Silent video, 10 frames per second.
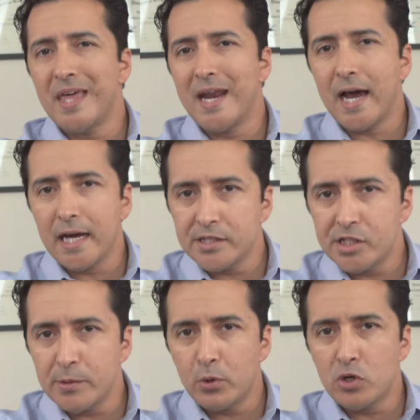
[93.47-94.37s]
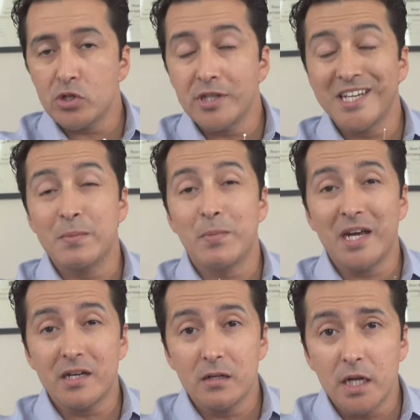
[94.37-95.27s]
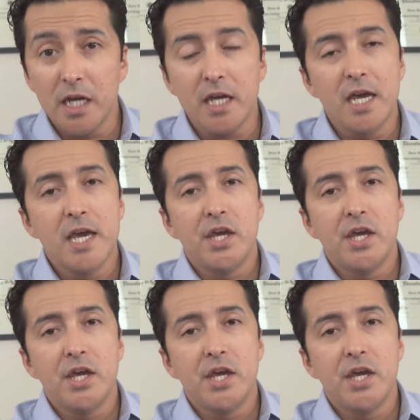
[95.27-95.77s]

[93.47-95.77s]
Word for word: that I see personally in my clinic